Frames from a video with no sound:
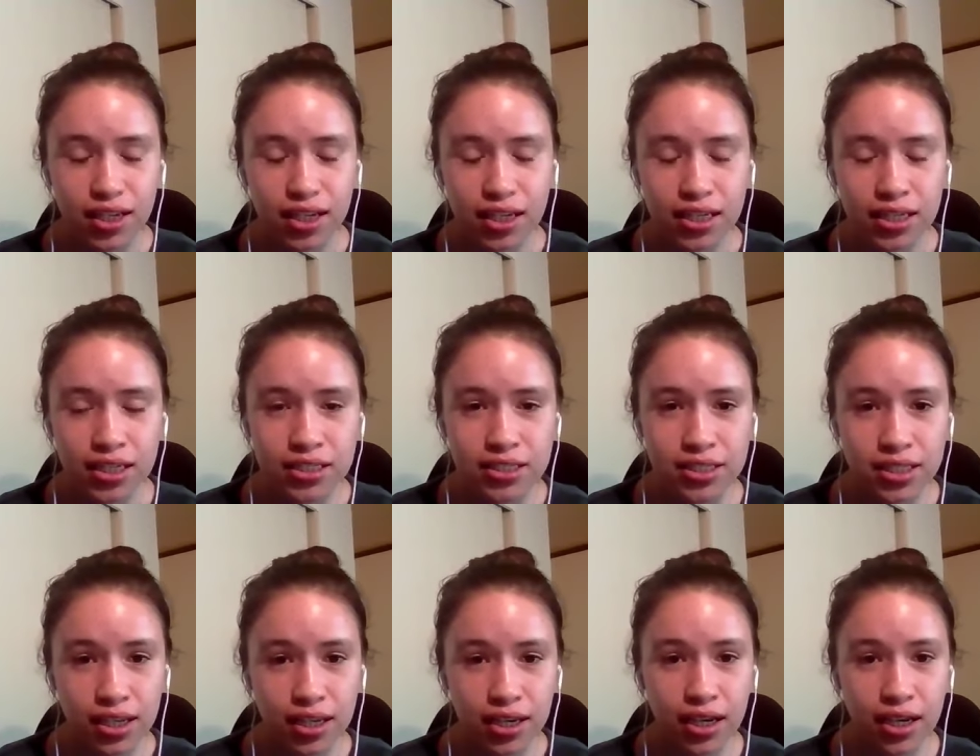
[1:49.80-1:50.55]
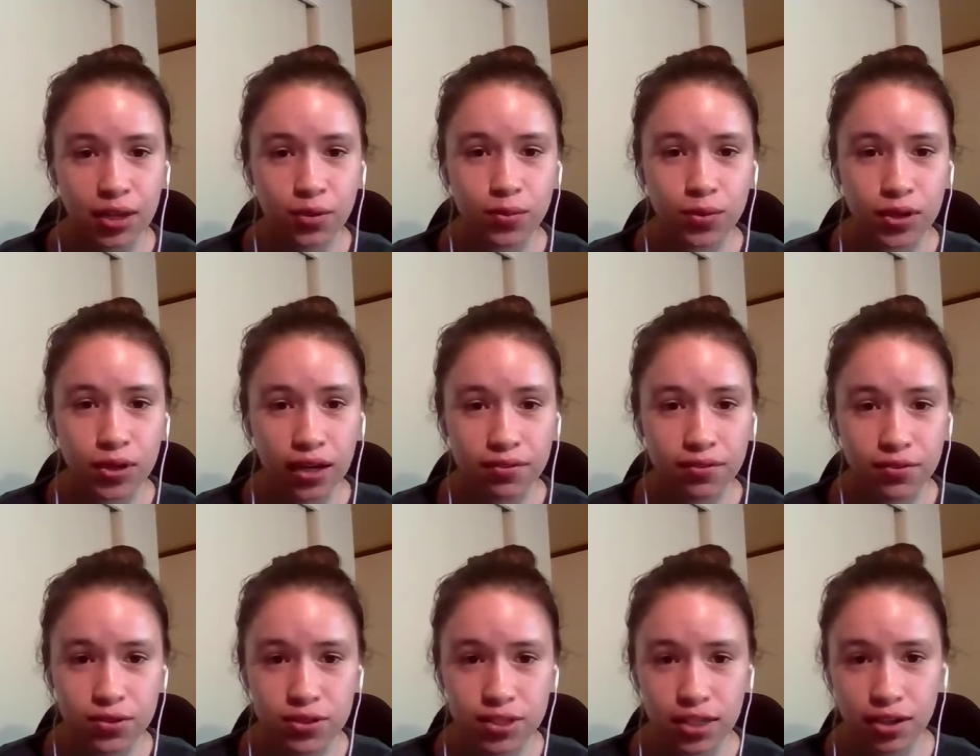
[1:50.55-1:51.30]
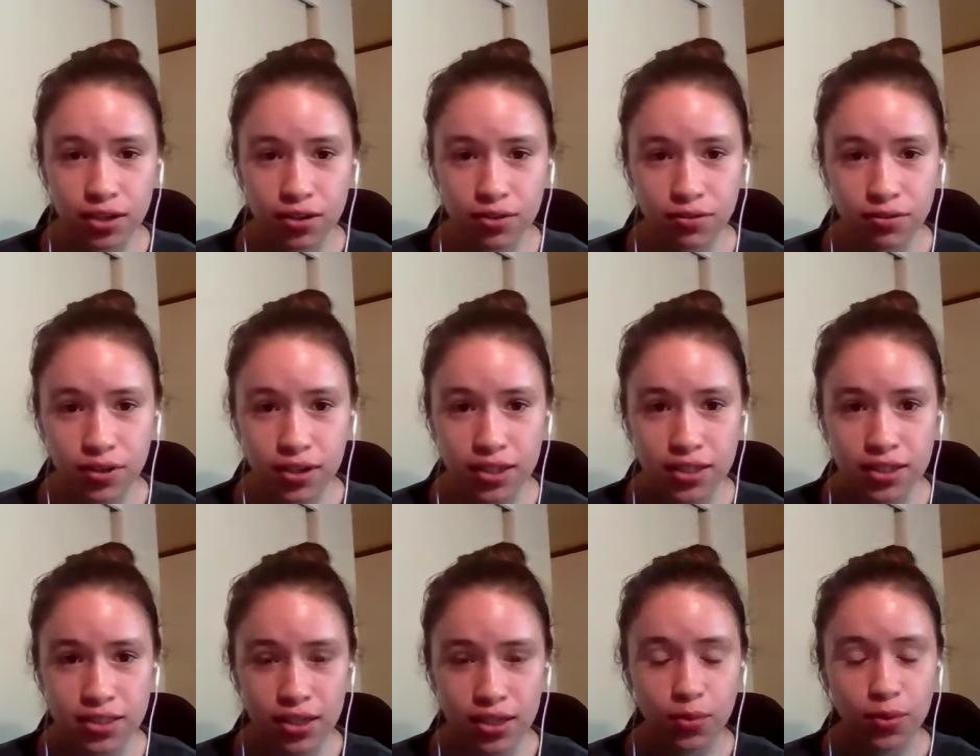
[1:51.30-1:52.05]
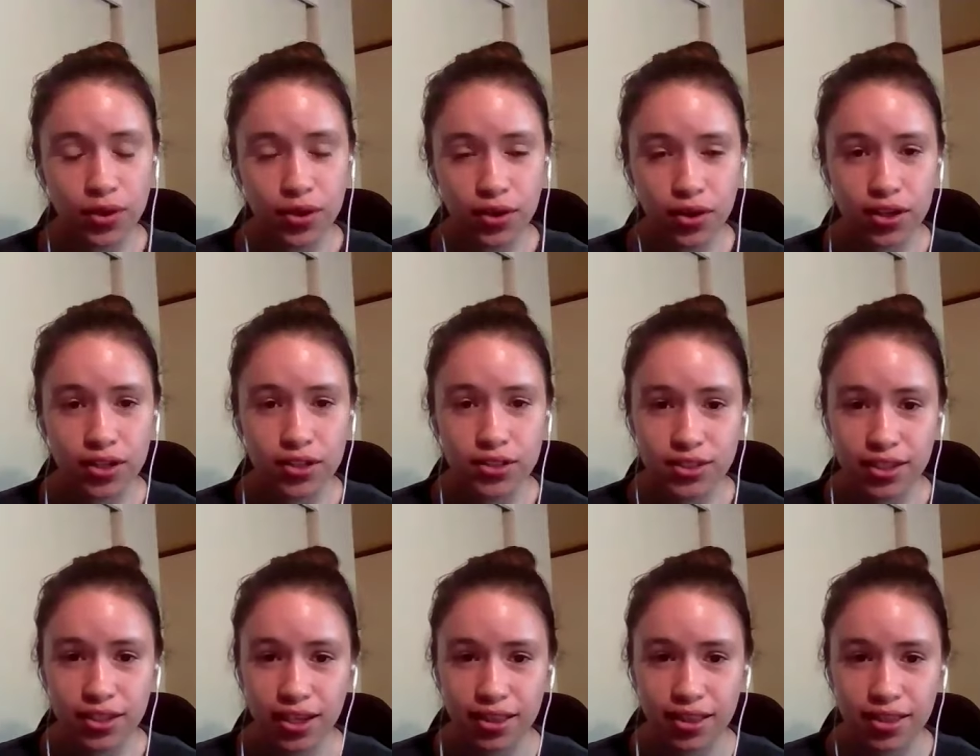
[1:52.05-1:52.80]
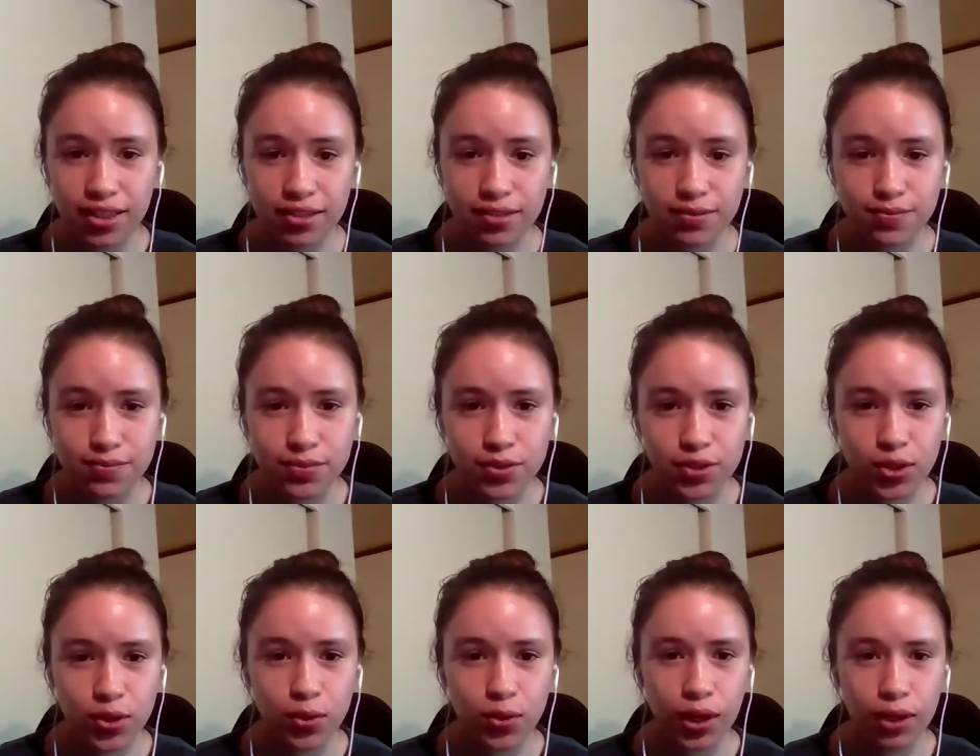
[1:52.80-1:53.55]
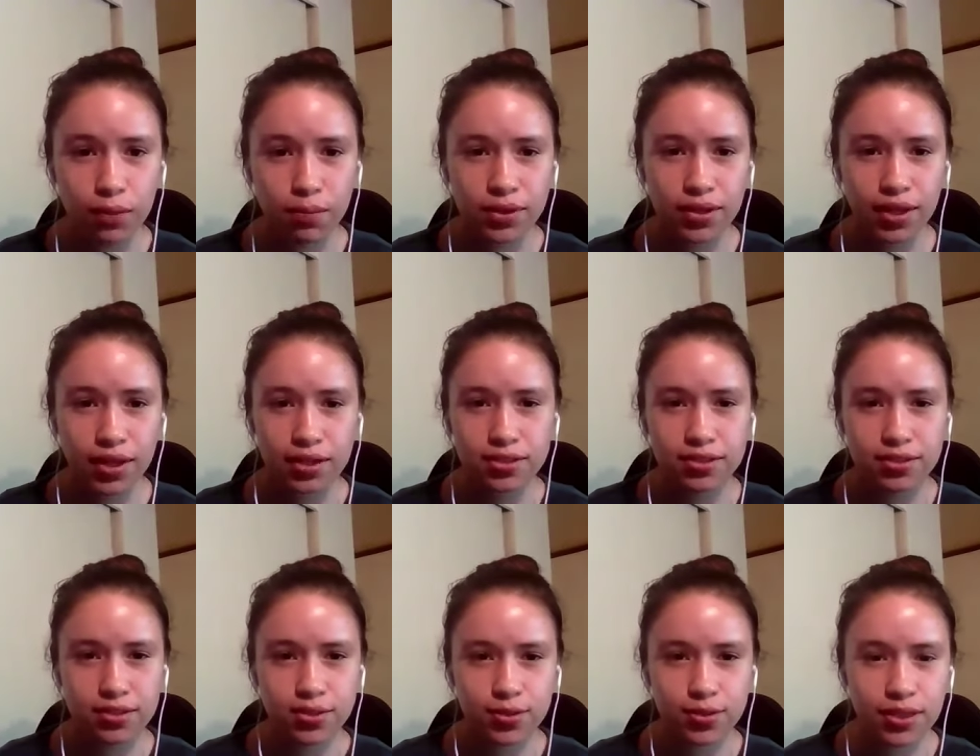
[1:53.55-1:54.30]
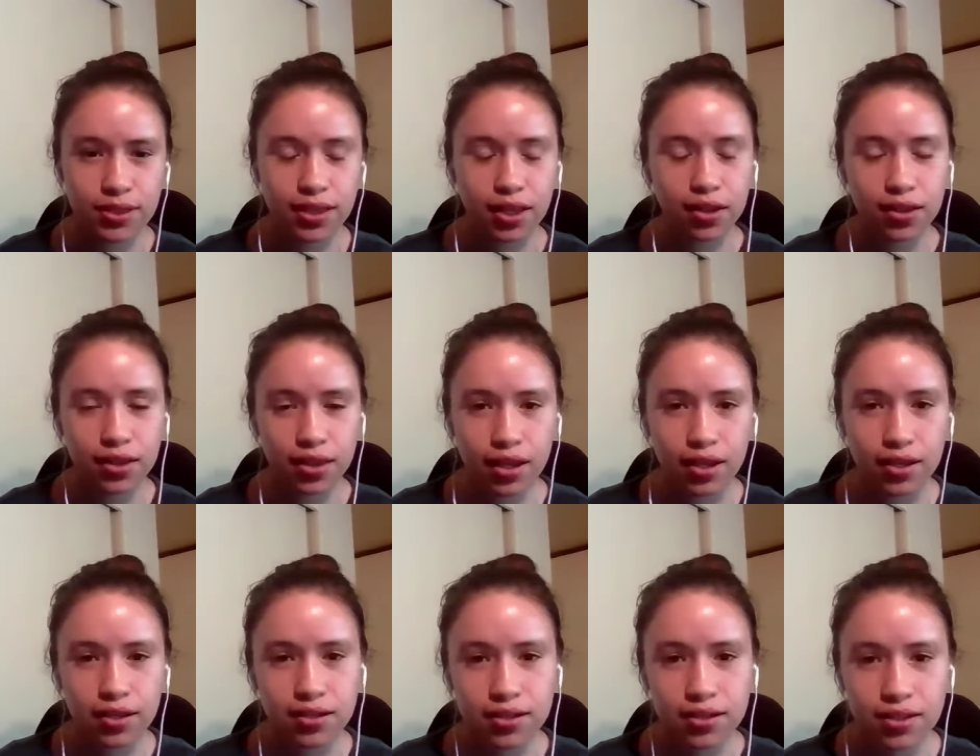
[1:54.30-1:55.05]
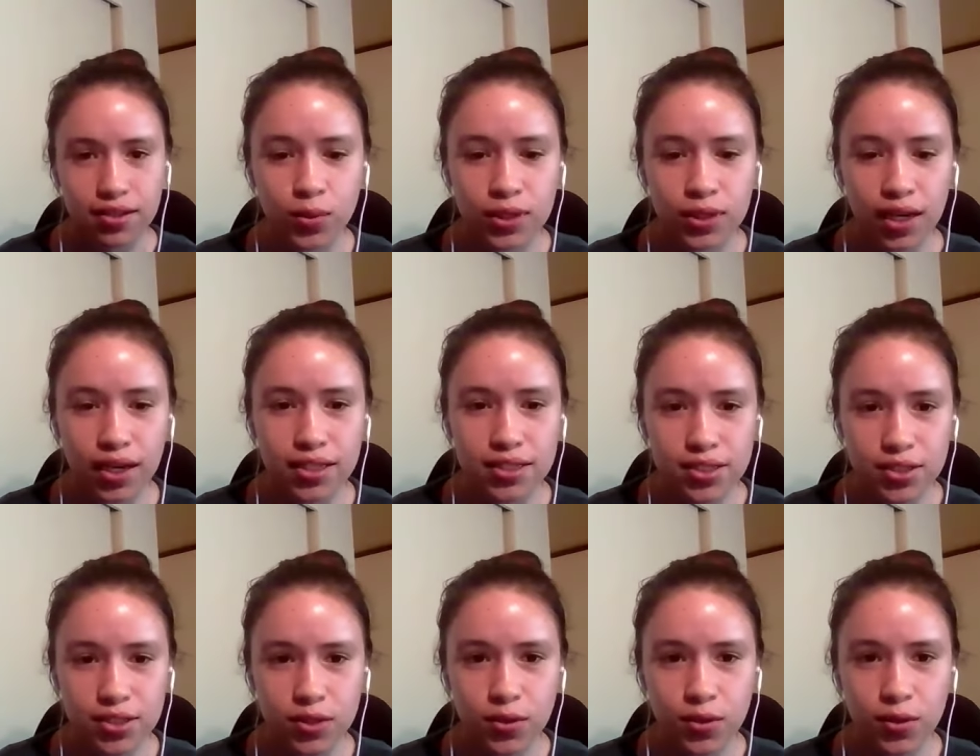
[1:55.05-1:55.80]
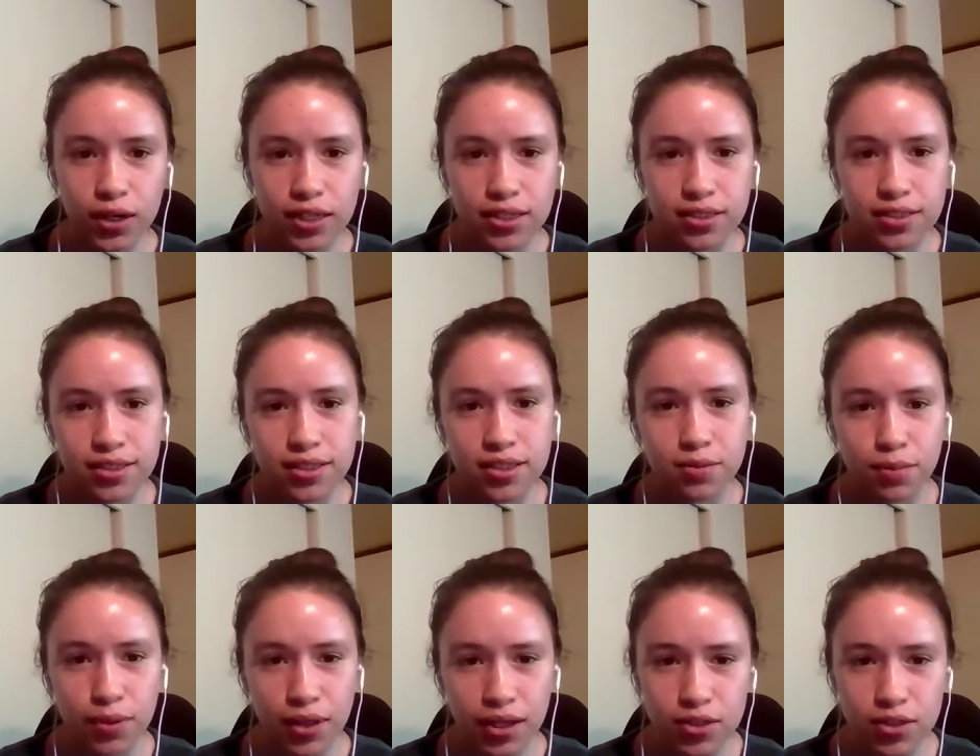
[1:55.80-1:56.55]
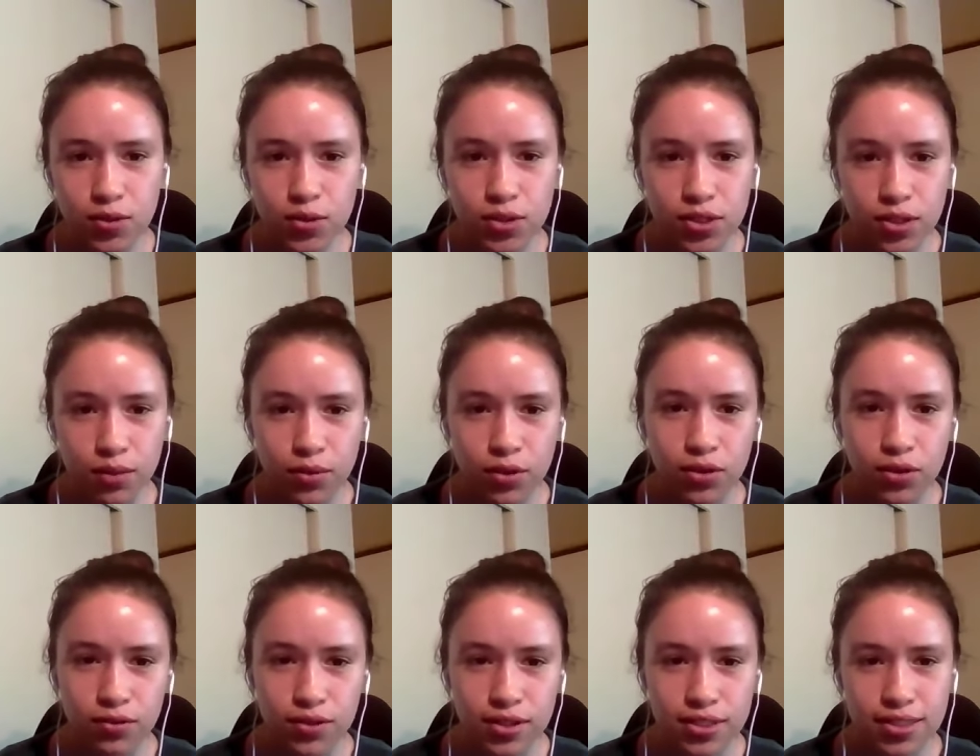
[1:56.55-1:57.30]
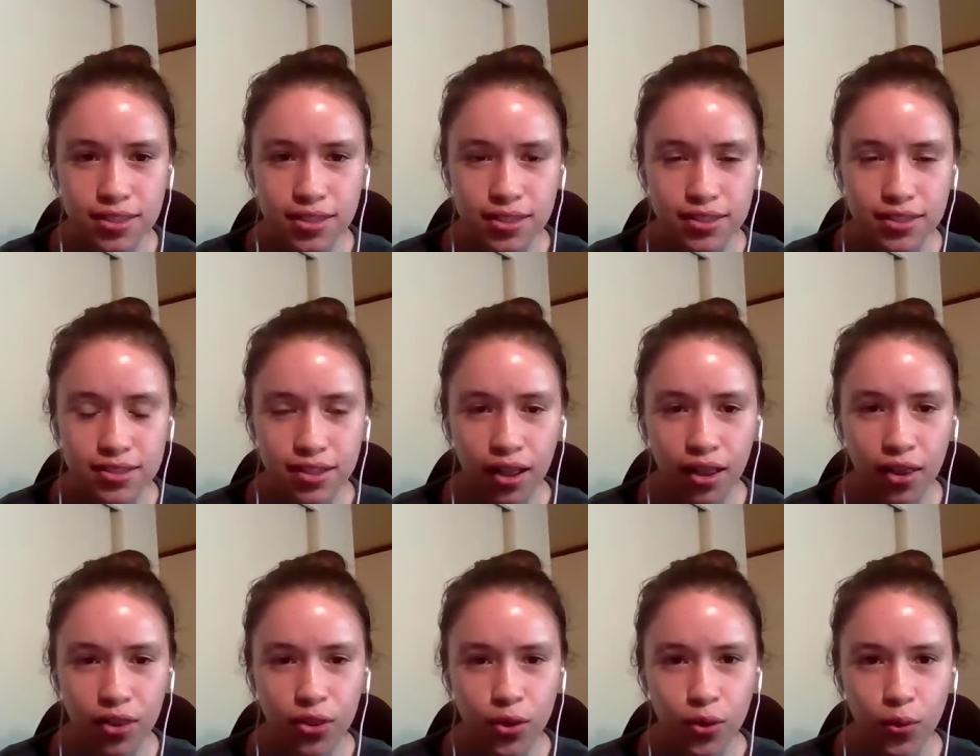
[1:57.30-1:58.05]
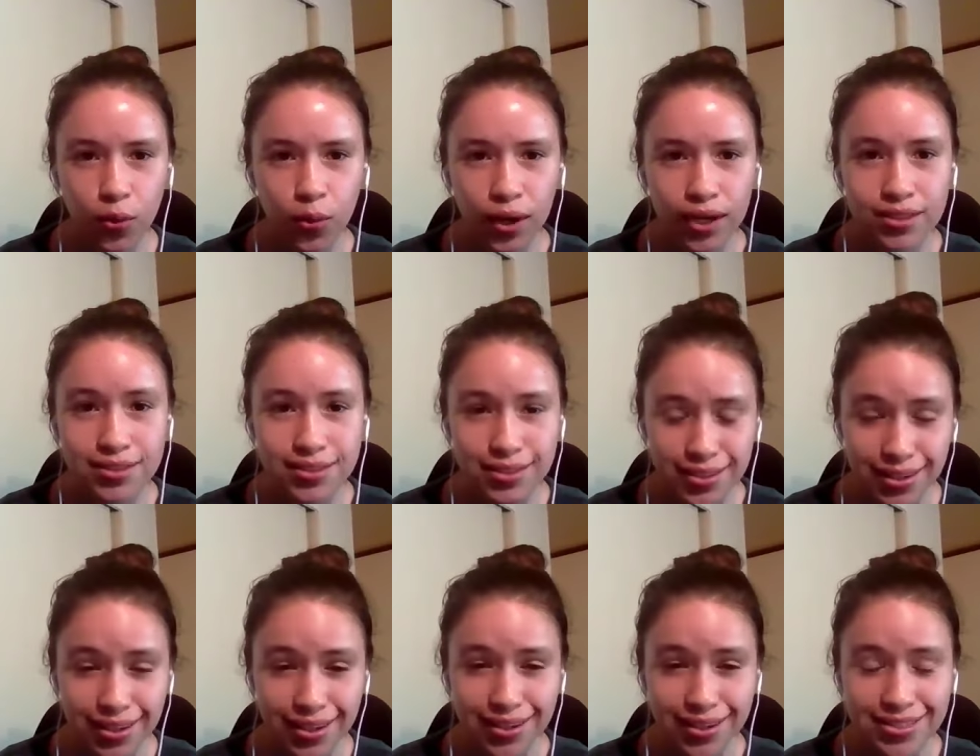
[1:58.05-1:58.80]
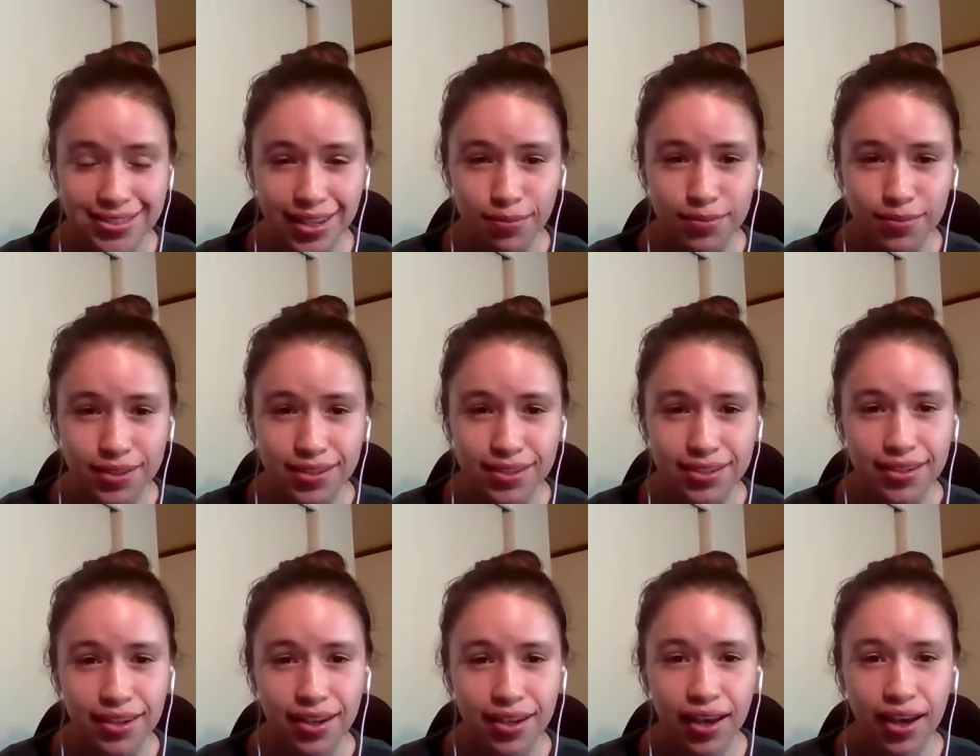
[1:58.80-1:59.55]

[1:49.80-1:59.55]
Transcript: and that I would have to sacrifice and work hard to get there. So, I've been actually doing all that. In high school, I did apply to some universities, although I did get accepted.